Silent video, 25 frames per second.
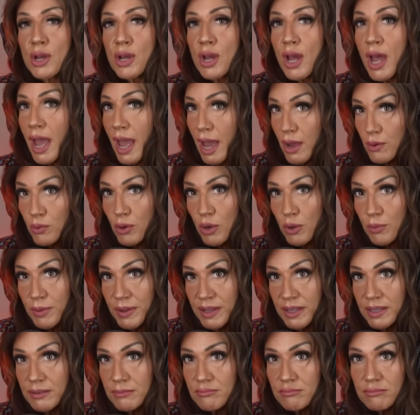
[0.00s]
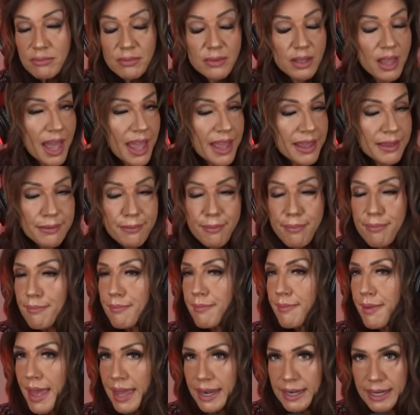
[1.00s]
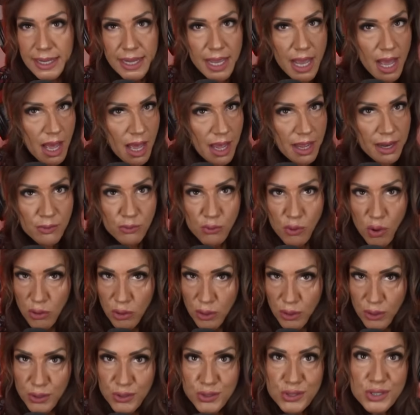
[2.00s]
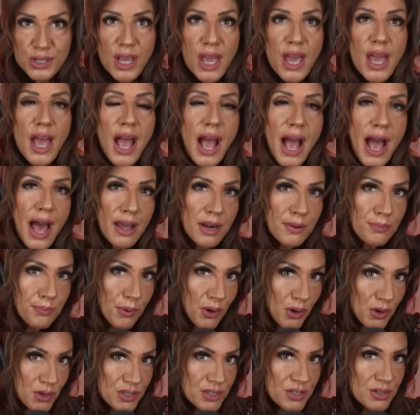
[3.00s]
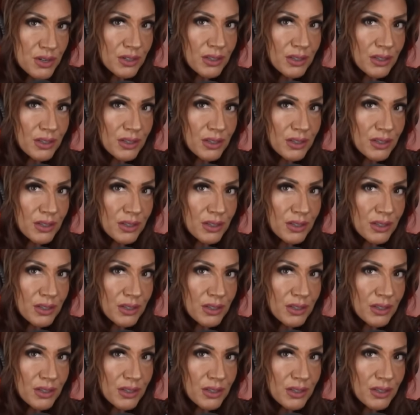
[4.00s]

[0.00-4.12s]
And Rubin, like many high rollers, had a personal